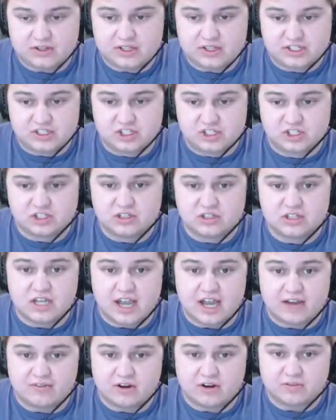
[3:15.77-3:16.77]
that's just good to
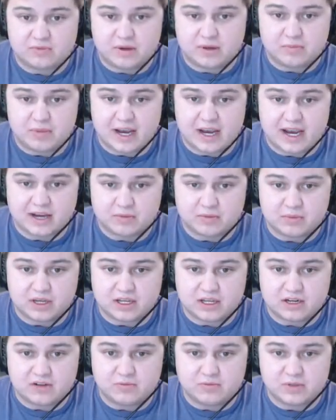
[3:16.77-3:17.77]
have off my back,
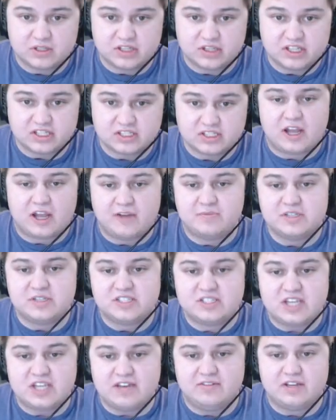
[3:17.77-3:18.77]
man. I've been like, I've been
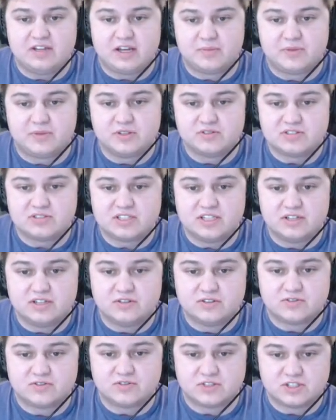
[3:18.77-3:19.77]
saving up those
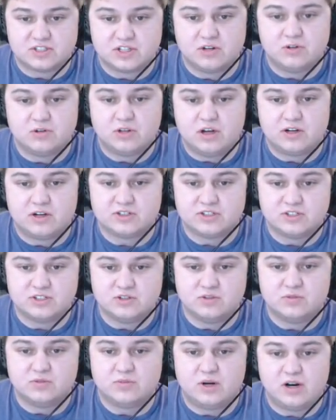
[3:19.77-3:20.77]
skills for so long to
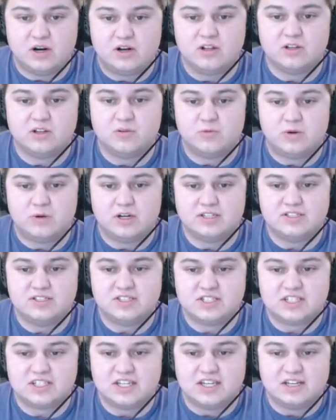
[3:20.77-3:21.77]
do them all at
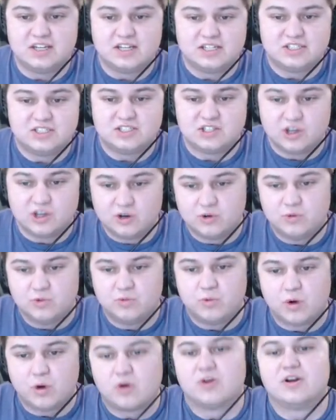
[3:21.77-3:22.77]
once. So
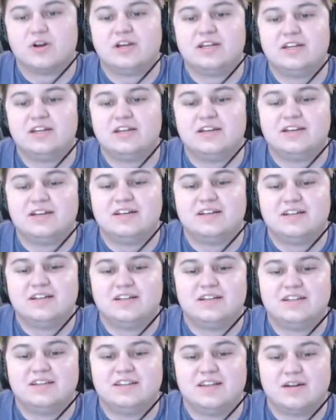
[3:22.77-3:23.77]
worried
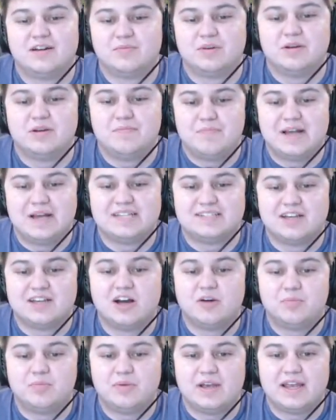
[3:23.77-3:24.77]
that I'm gonna mess
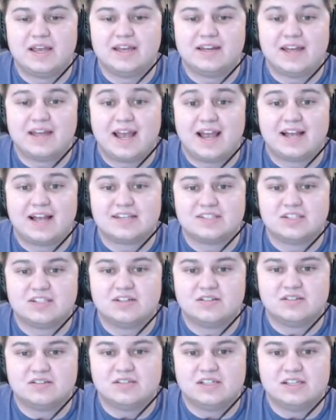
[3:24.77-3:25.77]
up and
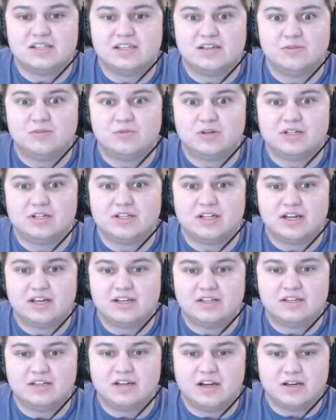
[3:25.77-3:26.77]
accidentally get one to
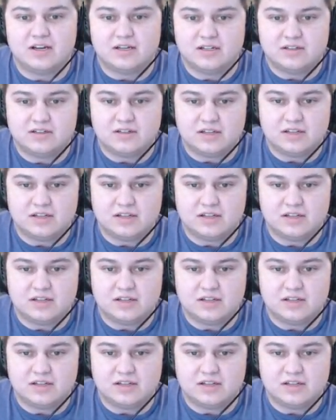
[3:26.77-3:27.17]
99,